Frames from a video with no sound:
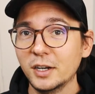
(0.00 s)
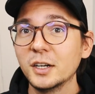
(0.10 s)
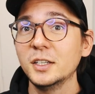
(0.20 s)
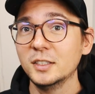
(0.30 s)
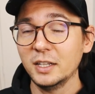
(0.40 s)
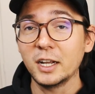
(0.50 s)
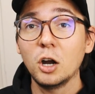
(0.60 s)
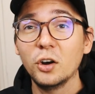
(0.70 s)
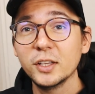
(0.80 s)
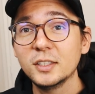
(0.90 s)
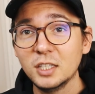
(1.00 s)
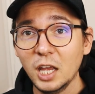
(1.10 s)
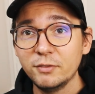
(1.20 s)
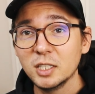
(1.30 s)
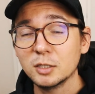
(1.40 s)
they are these like Honda
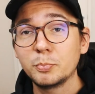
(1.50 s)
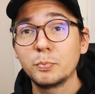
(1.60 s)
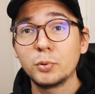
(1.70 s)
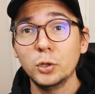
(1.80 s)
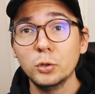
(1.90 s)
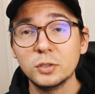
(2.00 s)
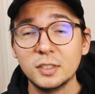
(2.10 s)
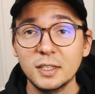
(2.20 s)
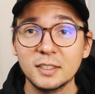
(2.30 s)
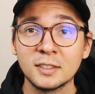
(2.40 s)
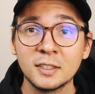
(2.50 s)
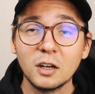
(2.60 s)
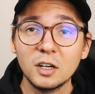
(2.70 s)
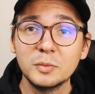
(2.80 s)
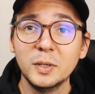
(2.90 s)
Civics, Priuses,
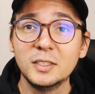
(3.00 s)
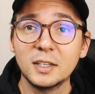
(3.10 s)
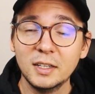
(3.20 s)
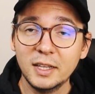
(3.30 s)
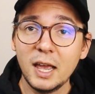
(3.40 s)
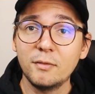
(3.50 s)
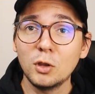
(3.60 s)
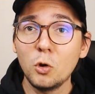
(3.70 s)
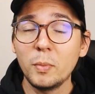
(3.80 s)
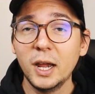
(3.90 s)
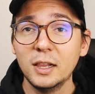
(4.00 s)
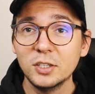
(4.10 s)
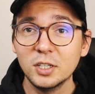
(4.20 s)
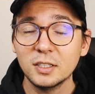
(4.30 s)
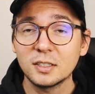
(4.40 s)
cars basically that have low
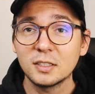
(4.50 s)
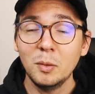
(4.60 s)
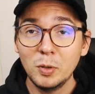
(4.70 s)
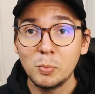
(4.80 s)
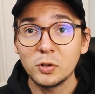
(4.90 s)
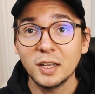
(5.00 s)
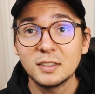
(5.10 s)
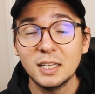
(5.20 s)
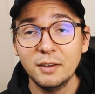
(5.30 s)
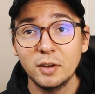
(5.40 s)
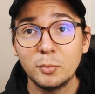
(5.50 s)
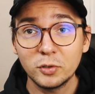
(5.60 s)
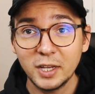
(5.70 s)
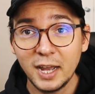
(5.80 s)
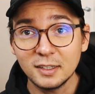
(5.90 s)
mileages and people can save up
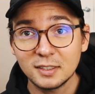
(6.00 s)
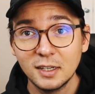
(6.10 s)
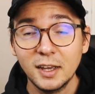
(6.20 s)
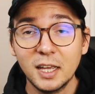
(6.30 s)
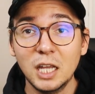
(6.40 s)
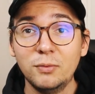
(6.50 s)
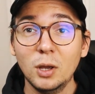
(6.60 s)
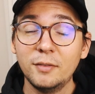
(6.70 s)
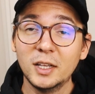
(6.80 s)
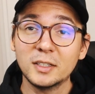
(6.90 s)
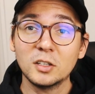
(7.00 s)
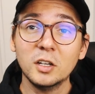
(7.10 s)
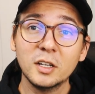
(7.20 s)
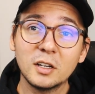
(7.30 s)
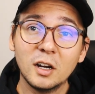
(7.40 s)
on gas. If you have an
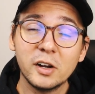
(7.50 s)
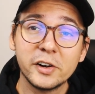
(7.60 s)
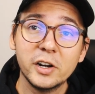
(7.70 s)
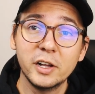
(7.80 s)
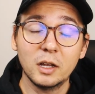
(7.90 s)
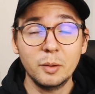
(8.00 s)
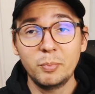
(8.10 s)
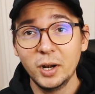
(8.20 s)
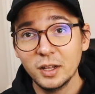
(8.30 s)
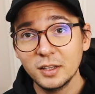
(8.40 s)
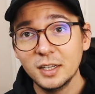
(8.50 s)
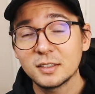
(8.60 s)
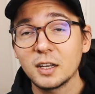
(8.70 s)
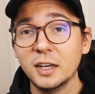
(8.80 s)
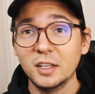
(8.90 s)
exotic car, apparently
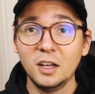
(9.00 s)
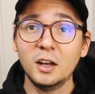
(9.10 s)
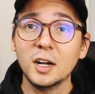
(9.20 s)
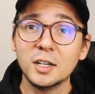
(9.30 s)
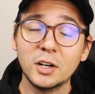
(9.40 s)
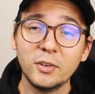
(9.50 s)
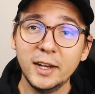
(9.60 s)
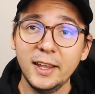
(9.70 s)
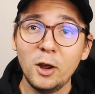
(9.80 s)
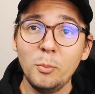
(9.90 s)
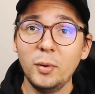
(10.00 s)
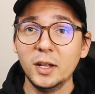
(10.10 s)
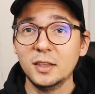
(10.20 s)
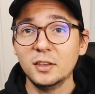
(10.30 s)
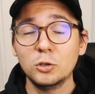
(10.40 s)
it's kind of harder right now,
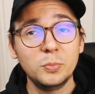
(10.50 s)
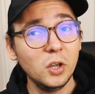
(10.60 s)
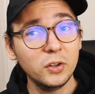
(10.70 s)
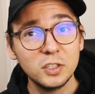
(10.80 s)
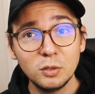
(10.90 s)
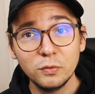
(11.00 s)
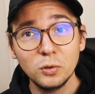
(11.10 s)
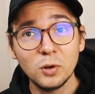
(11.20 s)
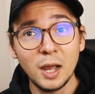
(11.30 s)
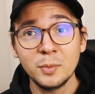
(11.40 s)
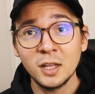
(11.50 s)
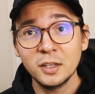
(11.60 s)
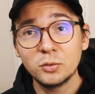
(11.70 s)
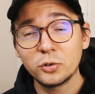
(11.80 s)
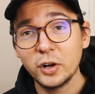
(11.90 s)
but to be honest with you, I'm not
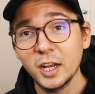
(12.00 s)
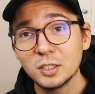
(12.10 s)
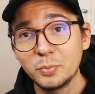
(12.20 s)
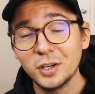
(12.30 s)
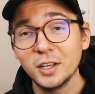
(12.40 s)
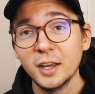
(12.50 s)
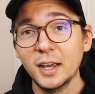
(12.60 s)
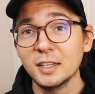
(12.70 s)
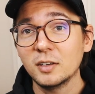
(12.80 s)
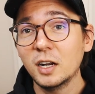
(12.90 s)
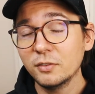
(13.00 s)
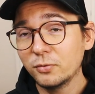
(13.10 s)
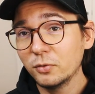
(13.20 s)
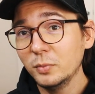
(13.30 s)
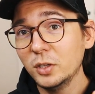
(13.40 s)
a Turo expert. It's hard
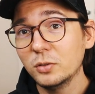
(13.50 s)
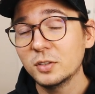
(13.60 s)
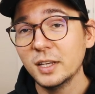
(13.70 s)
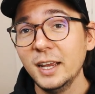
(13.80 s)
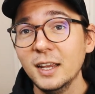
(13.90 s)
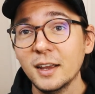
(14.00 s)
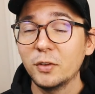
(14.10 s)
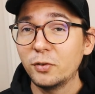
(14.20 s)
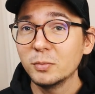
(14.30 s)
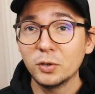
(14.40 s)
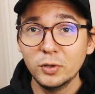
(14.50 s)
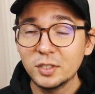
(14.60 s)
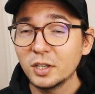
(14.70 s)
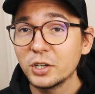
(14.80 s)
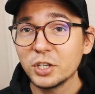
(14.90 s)
for me to say, but from the
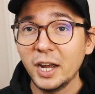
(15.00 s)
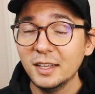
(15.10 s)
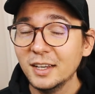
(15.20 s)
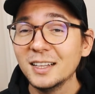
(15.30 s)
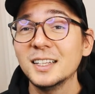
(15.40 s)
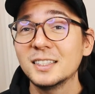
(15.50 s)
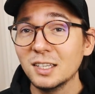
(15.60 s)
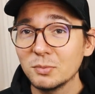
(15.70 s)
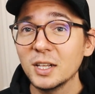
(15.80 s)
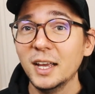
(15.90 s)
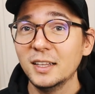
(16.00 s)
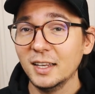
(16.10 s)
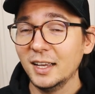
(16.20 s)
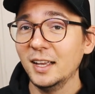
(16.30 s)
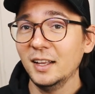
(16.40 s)
research I did, it seems like
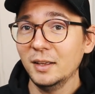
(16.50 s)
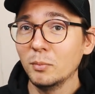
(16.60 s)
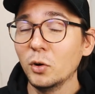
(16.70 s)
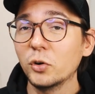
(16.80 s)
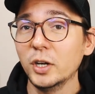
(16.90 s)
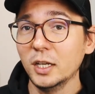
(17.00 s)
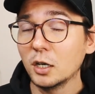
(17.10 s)
the more